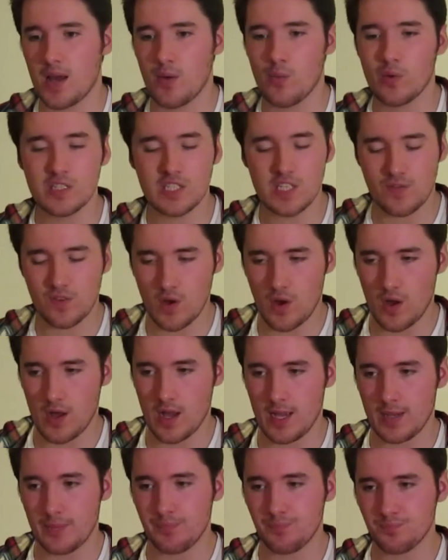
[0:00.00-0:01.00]
Once you've got
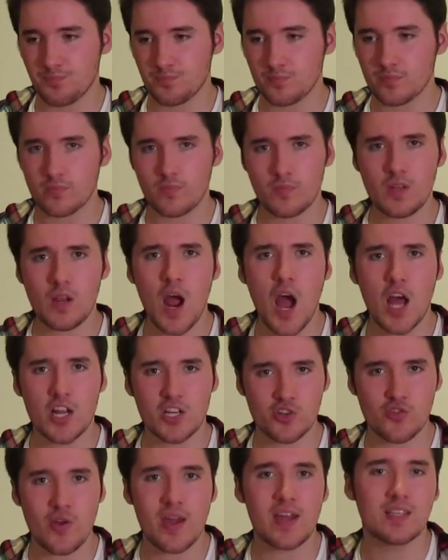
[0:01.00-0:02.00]
a
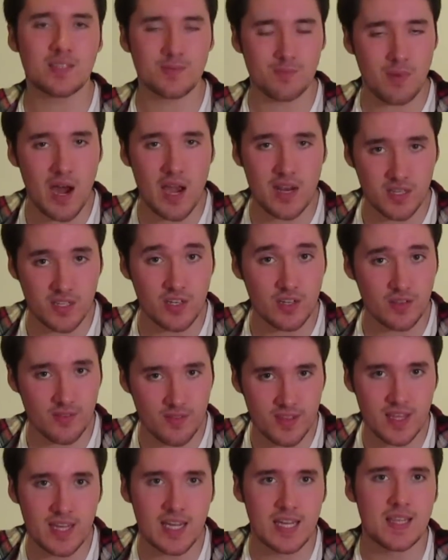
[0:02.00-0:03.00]
trained mind and you can
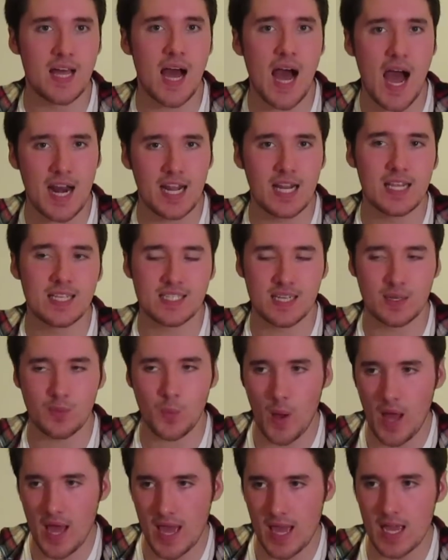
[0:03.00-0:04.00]
think in that analytic
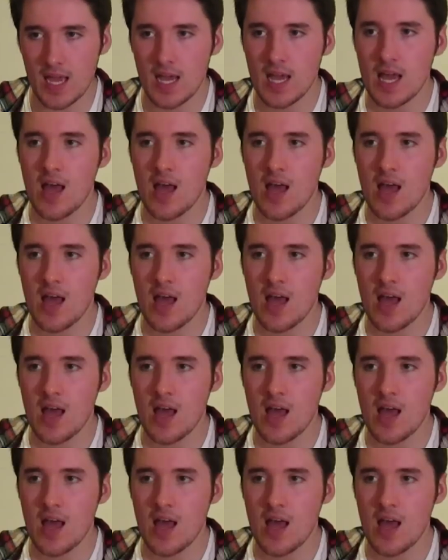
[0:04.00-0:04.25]
way,